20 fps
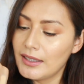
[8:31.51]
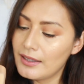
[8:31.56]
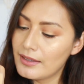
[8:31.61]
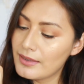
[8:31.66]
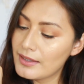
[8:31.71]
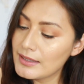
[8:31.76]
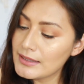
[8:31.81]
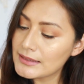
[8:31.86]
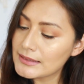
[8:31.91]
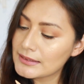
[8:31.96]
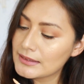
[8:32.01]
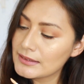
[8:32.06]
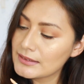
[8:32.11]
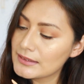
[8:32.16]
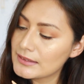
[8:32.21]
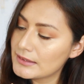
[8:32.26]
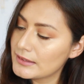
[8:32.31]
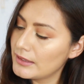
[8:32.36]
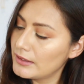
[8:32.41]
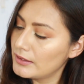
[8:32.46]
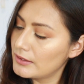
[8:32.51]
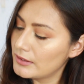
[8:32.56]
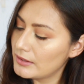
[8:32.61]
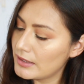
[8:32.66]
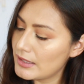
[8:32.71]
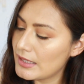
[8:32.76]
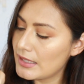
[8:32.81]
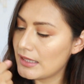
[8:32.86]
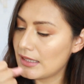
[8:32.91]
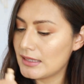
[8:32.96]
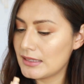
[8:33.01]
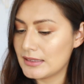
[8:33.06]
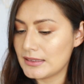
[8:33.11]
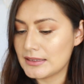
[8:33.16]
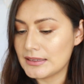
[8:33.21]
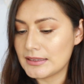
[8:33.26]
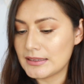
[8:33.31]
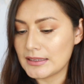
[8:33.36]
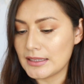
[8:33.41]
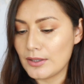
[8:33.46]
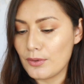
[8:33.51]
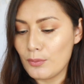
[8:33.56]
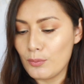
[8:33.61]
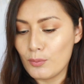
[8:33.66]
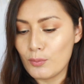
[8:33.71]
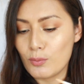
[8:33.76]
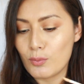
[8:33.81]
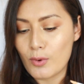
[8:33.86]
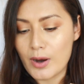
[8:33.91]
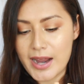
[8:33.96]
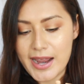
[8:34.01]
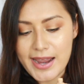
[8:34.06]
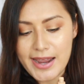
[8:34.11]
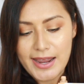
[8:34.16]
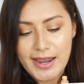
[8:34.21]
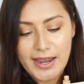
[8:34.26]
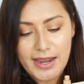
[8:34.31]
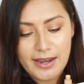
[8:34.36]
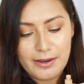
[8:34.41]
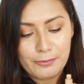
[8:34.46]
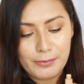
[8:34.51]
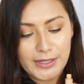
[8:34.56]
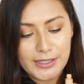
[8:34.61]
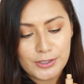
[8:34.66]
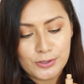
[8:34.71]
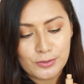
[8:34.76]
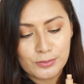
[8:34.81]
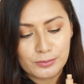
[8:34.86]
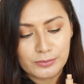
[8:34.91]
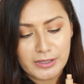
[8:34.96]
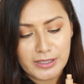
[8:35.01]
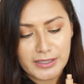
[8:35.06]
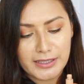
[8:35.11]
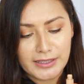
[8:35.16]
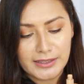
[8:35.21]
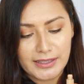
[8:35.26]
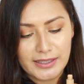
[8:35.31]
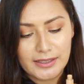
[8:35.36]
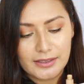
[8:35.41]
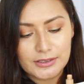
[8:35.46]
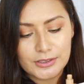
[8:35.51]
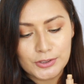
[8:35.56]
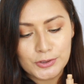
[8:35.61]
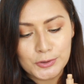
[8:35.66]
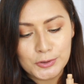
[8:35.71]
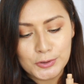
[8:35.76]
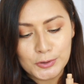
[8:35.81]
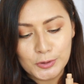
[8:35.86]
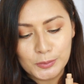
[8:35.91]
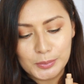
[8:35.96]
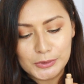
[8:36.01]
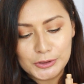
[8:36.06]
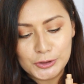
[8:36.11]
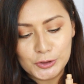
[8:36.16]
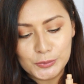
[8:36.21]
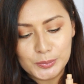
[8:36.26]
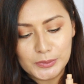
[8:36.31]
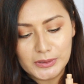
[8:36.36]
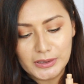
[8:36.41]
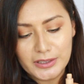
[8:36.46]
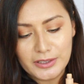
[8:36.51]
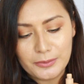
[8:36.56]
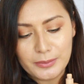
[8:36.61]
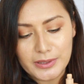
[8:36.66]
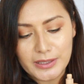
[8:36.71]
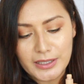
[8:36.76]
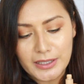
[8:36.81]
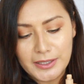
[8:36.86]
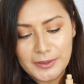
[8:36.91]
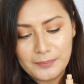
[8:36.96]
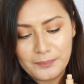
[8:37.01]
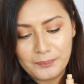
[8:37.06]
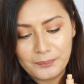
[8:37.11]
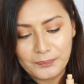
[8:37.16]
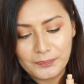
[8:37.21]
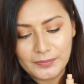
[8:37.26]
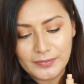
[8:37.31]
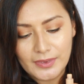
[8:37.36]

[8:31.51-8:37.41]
This concealer is way too runny, like super liquidy,